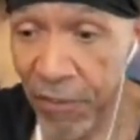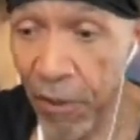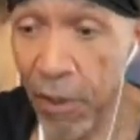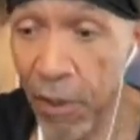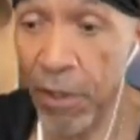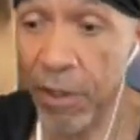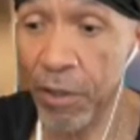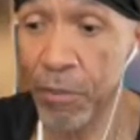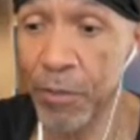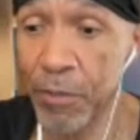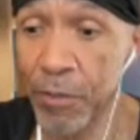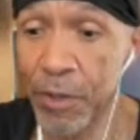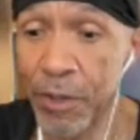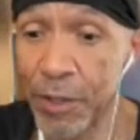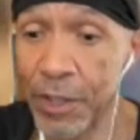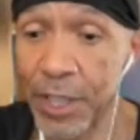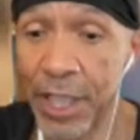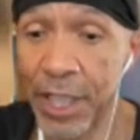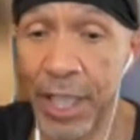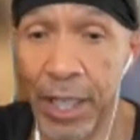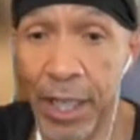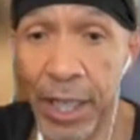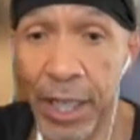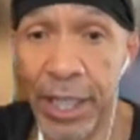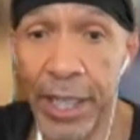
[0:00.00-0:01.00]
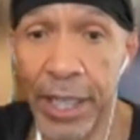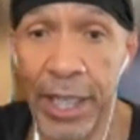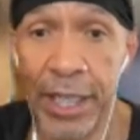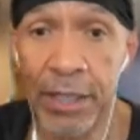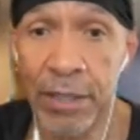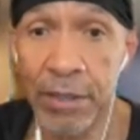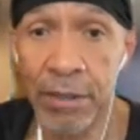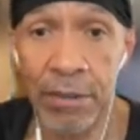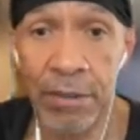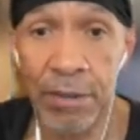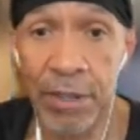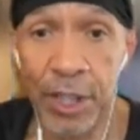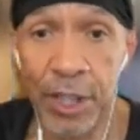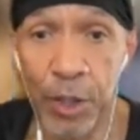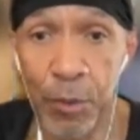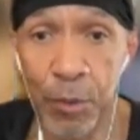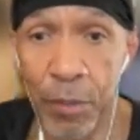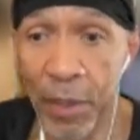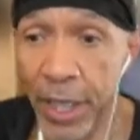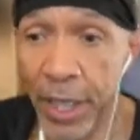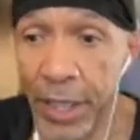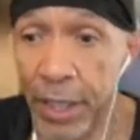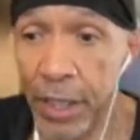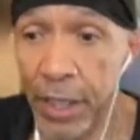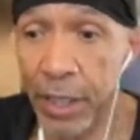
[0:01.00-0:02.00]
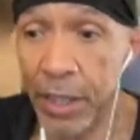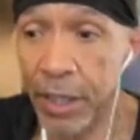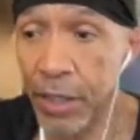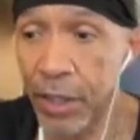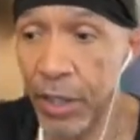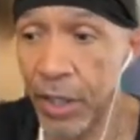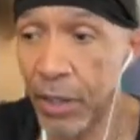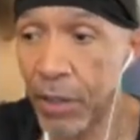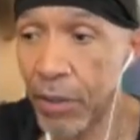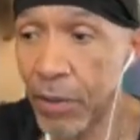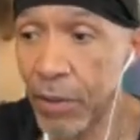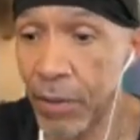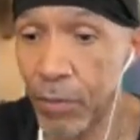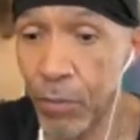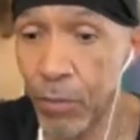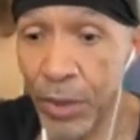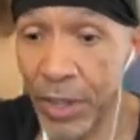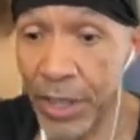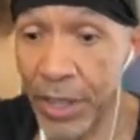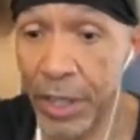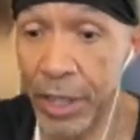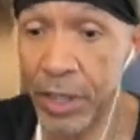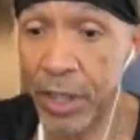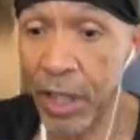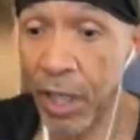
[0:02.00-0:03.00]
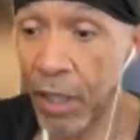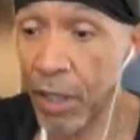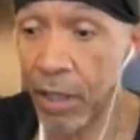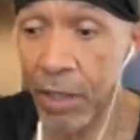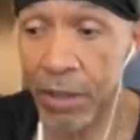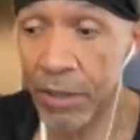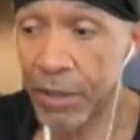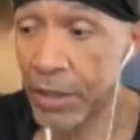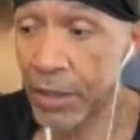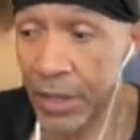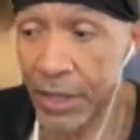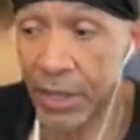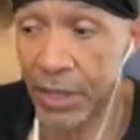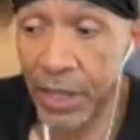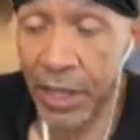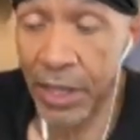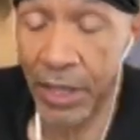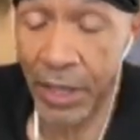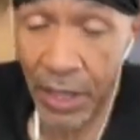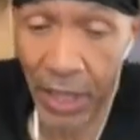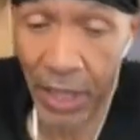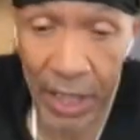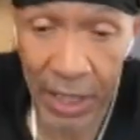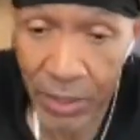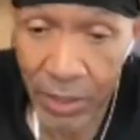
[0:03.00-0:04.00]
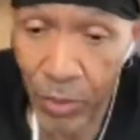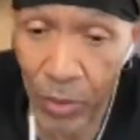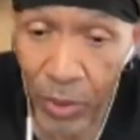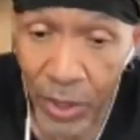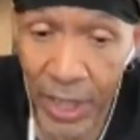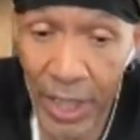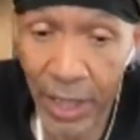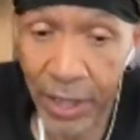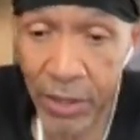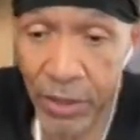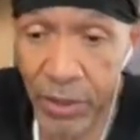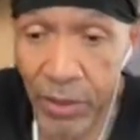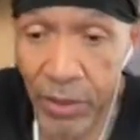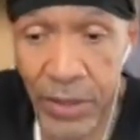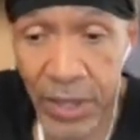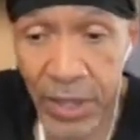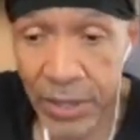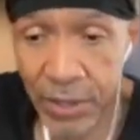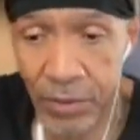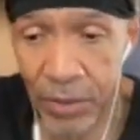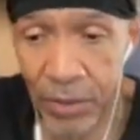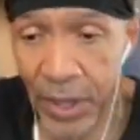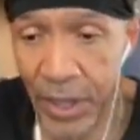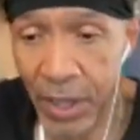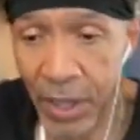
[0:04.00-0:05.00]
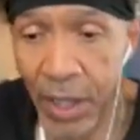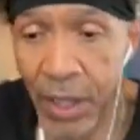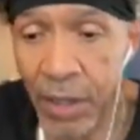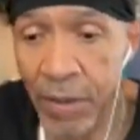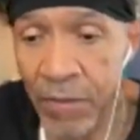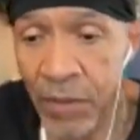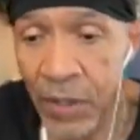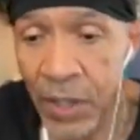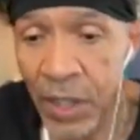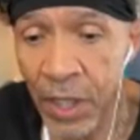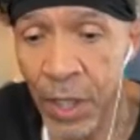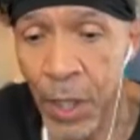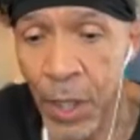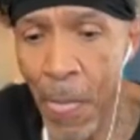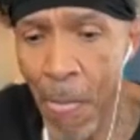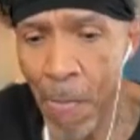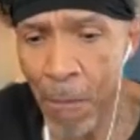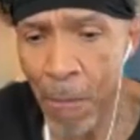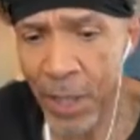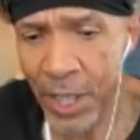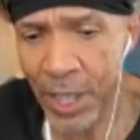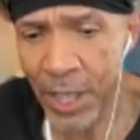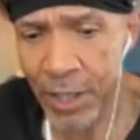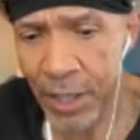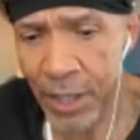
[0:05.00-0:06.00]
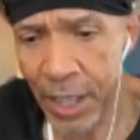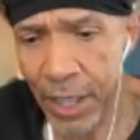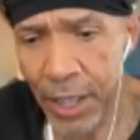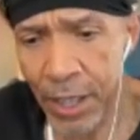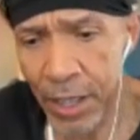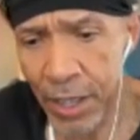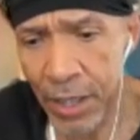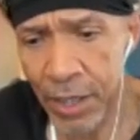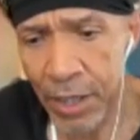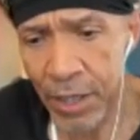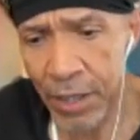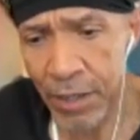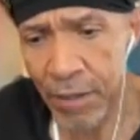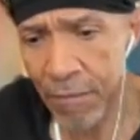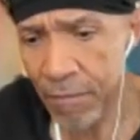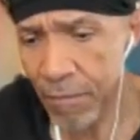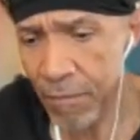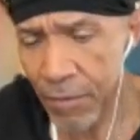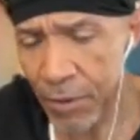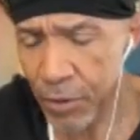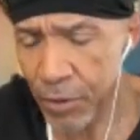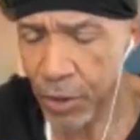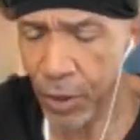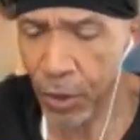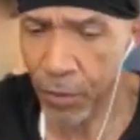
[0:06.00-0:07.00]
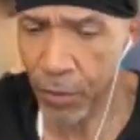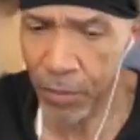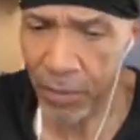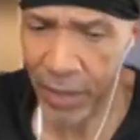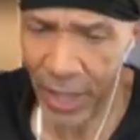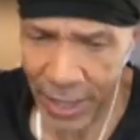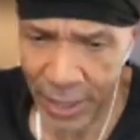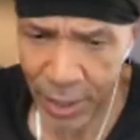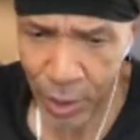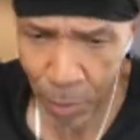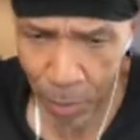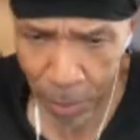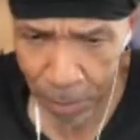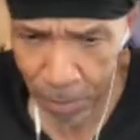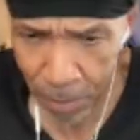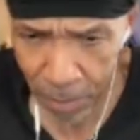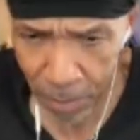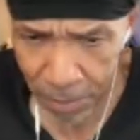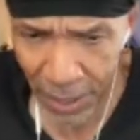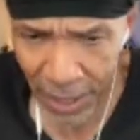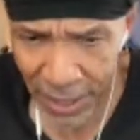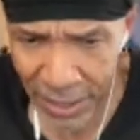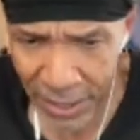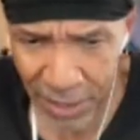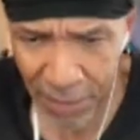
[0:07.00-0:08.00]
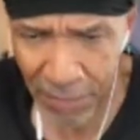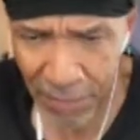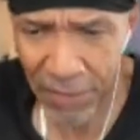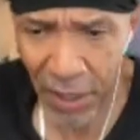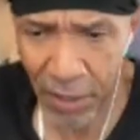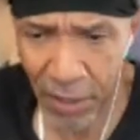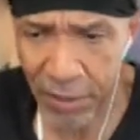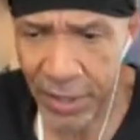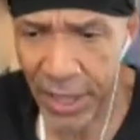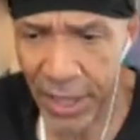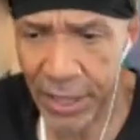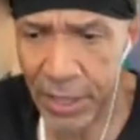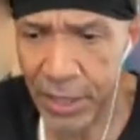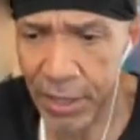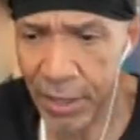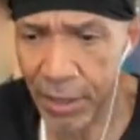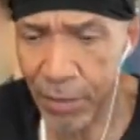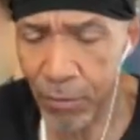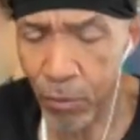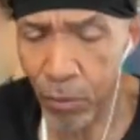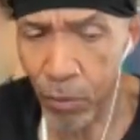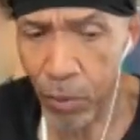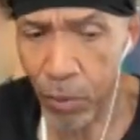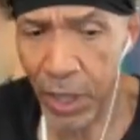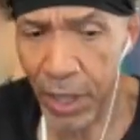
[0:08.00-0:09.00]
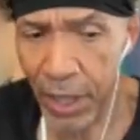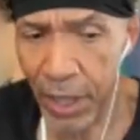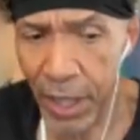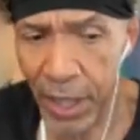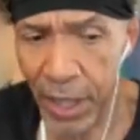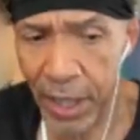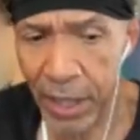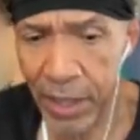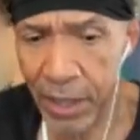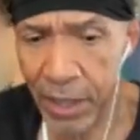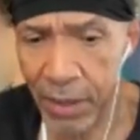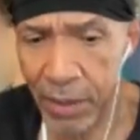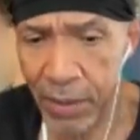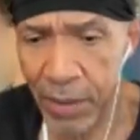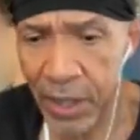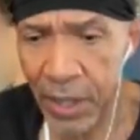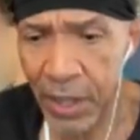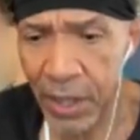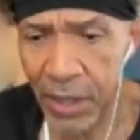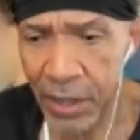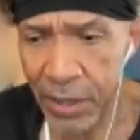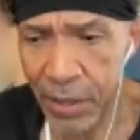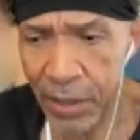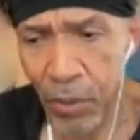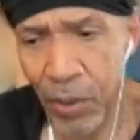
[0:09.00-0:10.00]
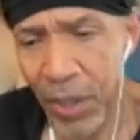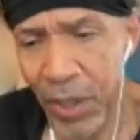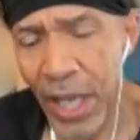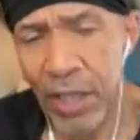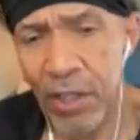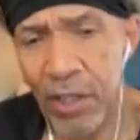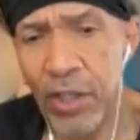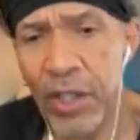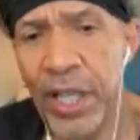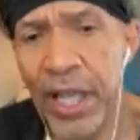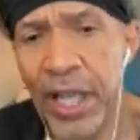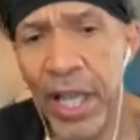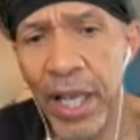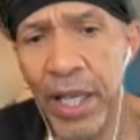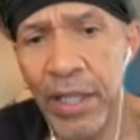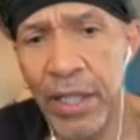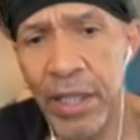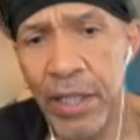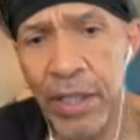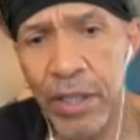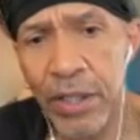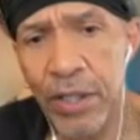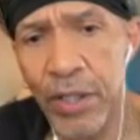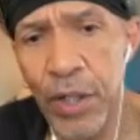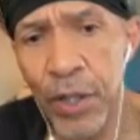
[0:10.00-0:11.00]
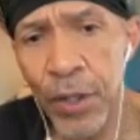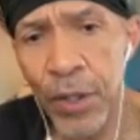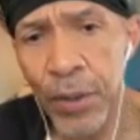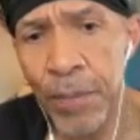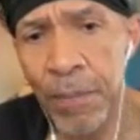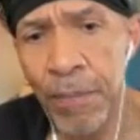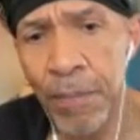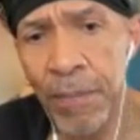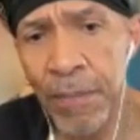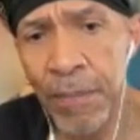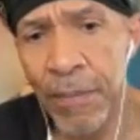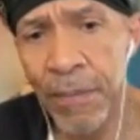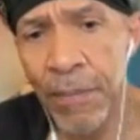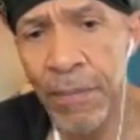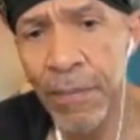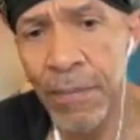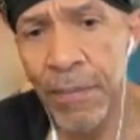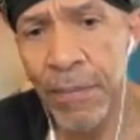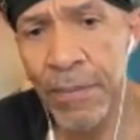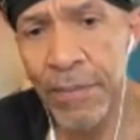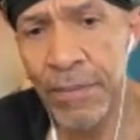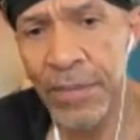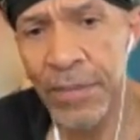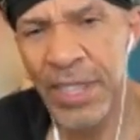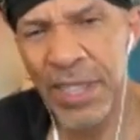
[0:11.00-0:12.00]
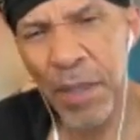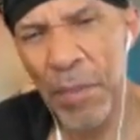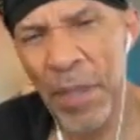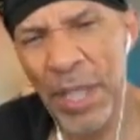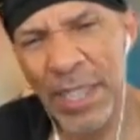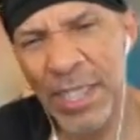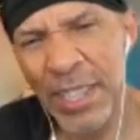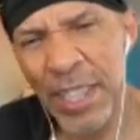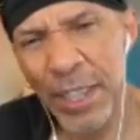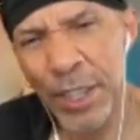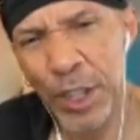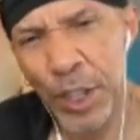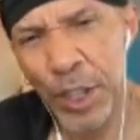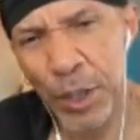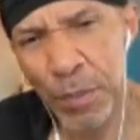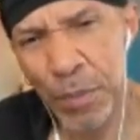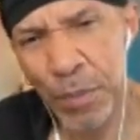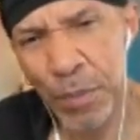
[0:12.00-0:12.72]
funk music I can make, you know, and with guitars. That's it. That's what I do, and that's what I love. And so that's a foundation of what I the way I look at it. Does that make sense?